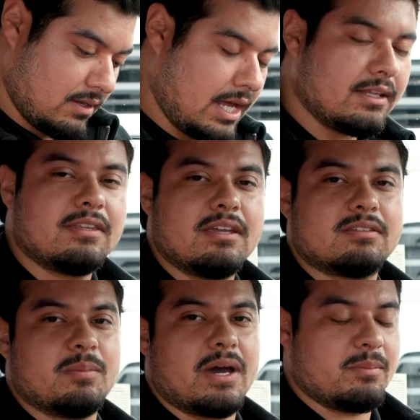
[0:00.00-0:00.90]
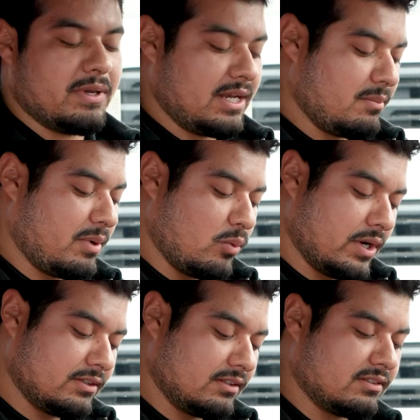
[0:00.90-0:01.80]
And it takes about a minute, but
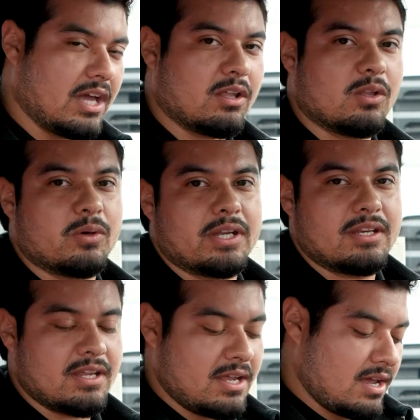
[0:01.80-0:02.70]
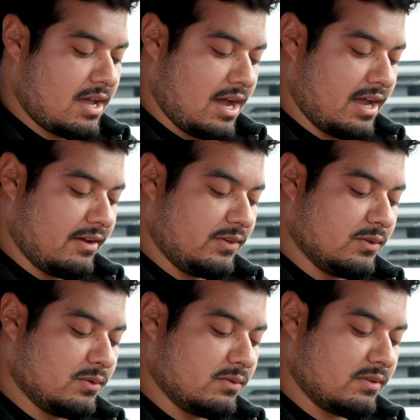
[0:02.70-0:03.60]
once it's downloaded, uh, if
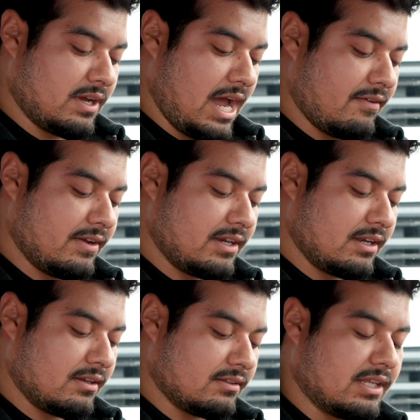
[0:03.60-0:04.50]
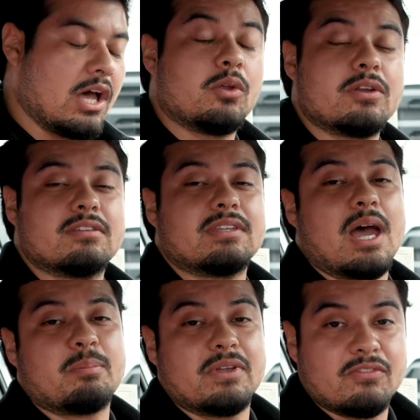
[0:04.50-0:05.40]
you haven't downloaded this
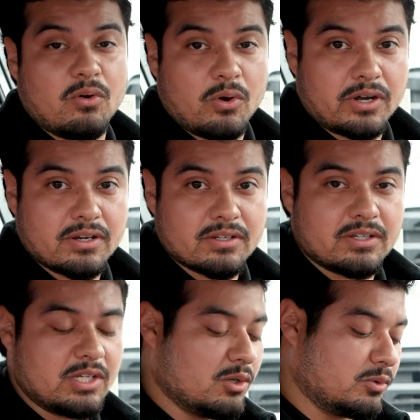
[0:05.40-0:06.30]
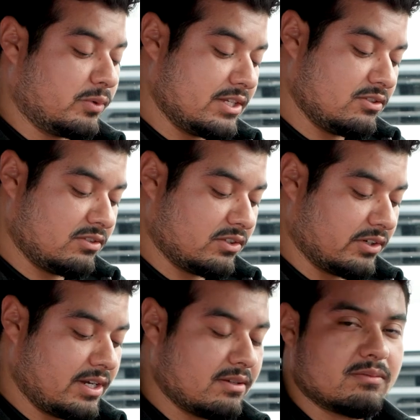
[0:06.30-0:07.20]
app before, you would
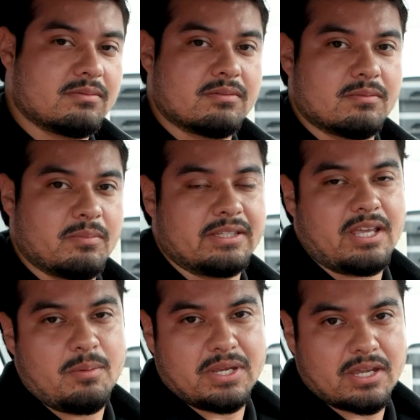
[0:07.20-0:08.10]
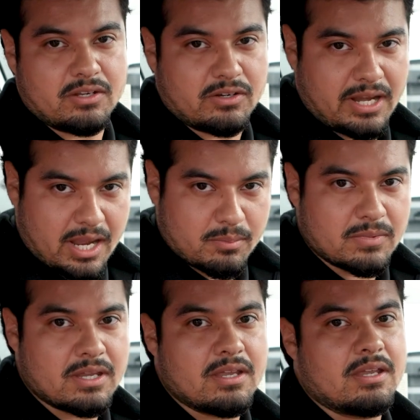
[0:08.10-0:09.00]
register it by typing in your
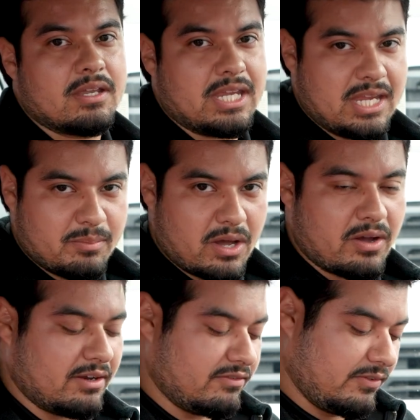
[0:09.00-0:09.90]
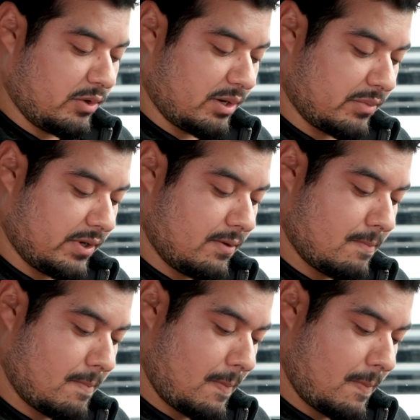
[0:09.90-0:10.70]
name, email, and phone number.